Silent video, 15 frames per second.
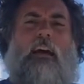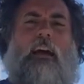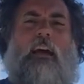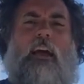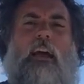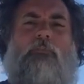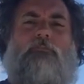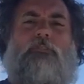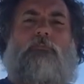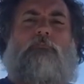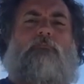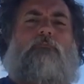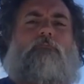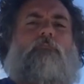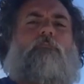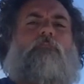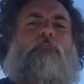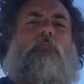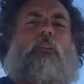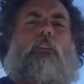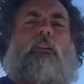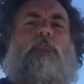I have to,
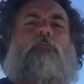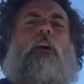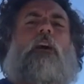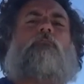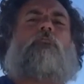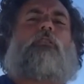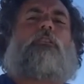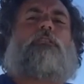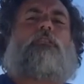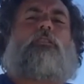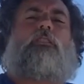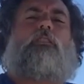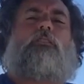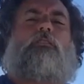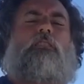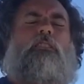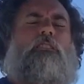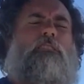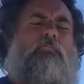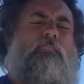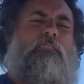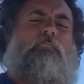if I want to turn
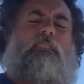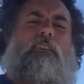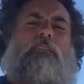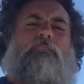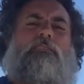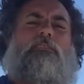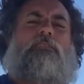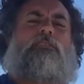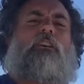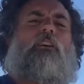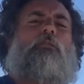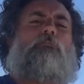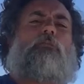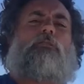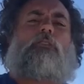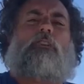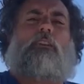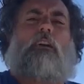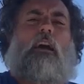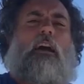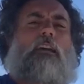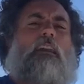to starboard,
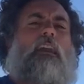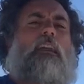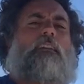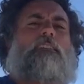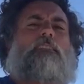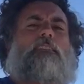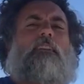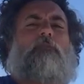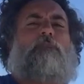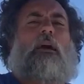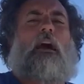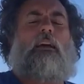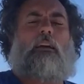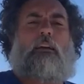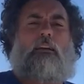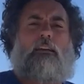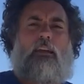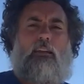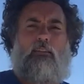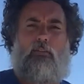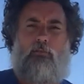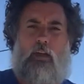I can't sit back
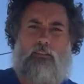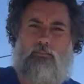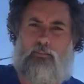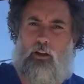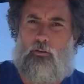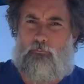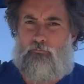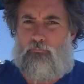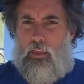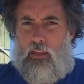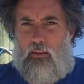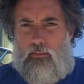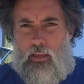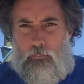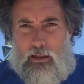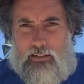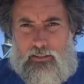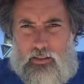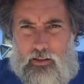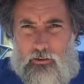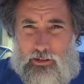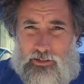and do that. So they make
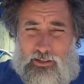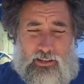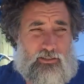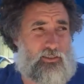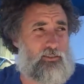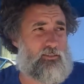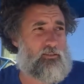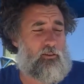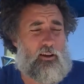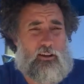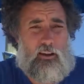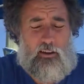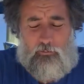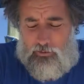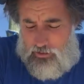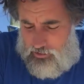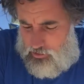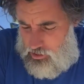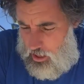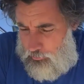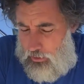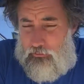tiller extensions. So I was
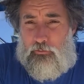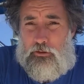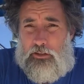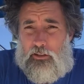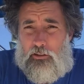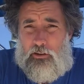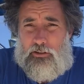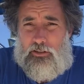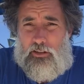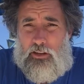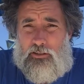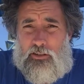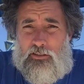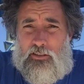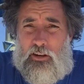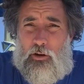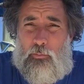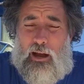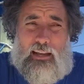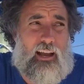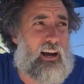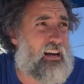shopping for tiller extensions, and oh
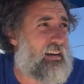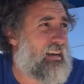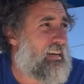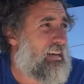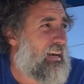my God,